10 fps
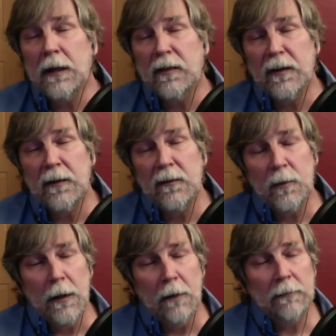that in
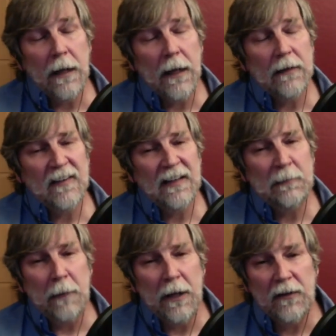12 to 18
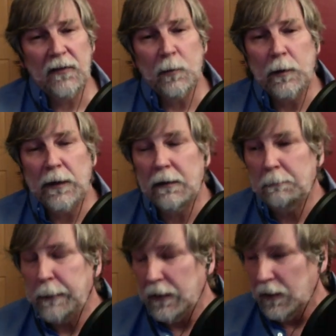months we
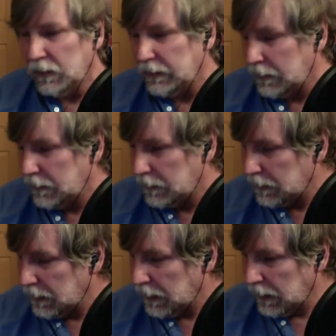could build
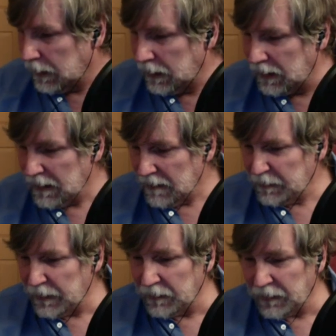
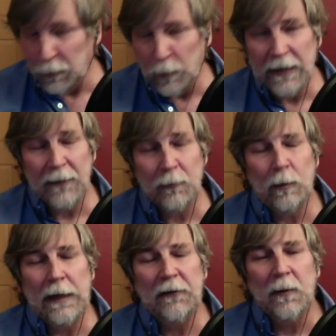that we could
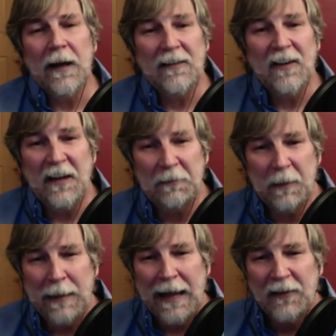redirect enough
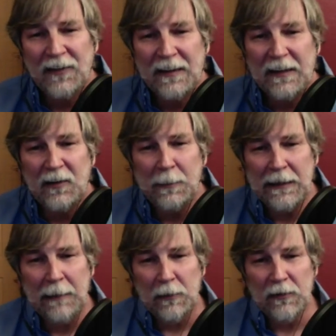capacity to
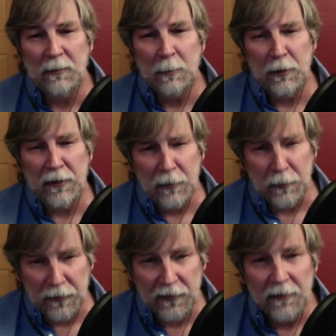be able to
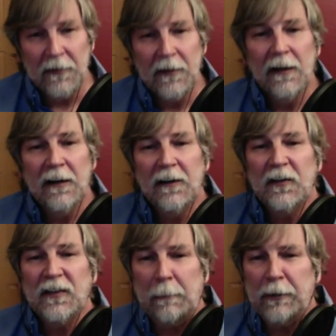produce
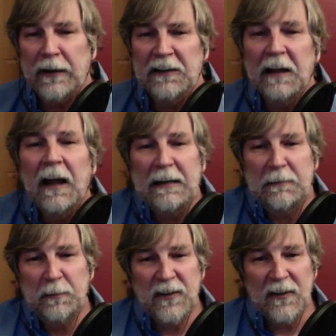something like
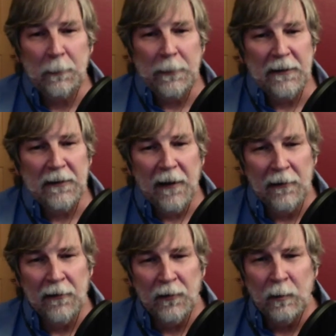$6 billion
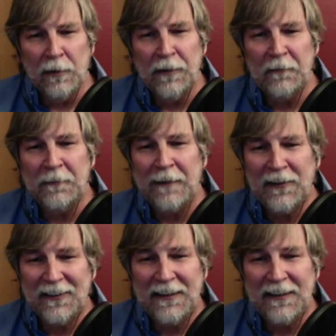worth of vaccine?